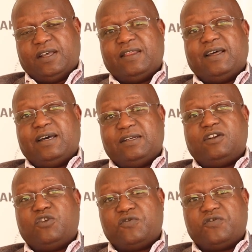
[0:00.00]
that
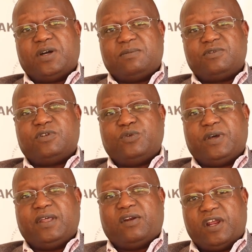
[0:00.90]
confirms you are
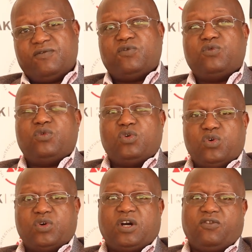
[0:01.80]
the rightful
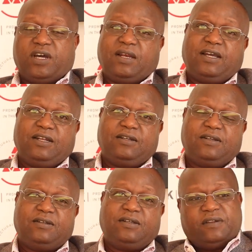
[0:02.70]
owner of that land.
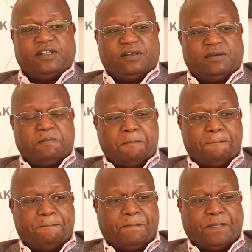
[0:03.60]
The
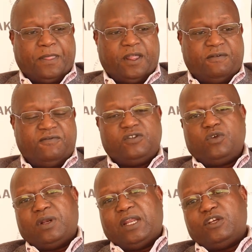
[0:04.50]

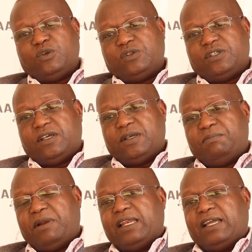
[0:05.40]
Physical and Land Use
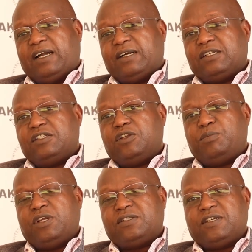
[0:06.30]
Planning Act
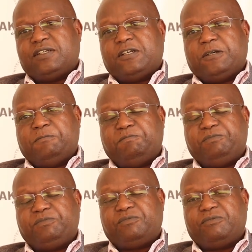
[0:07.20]
stipulates that
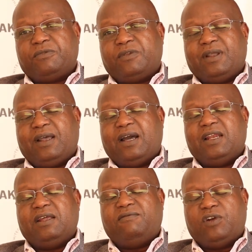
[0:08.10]
a
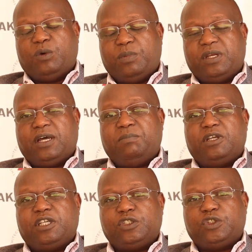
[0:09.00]
development
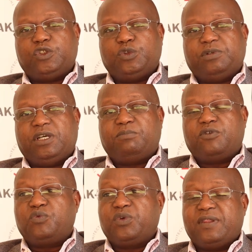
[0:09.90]
application should be
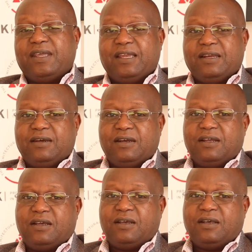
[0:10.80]
approved within
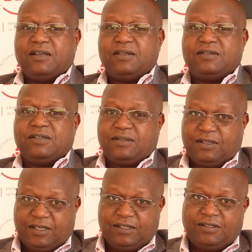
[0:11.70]
60
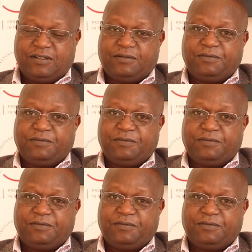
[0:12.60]
days.